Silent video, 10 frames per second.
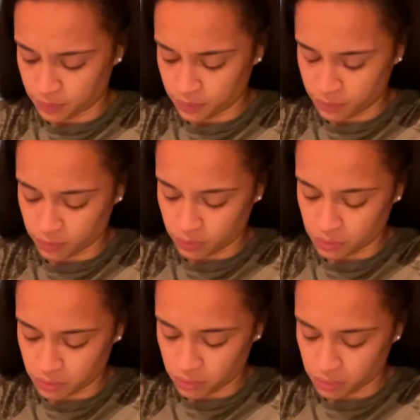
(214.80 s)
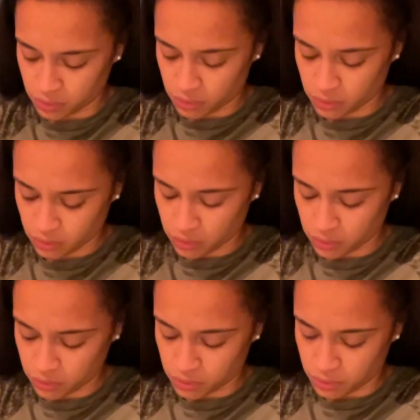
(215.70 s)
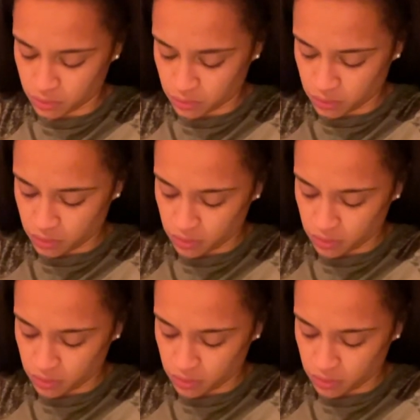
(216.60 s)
Nobody speaks.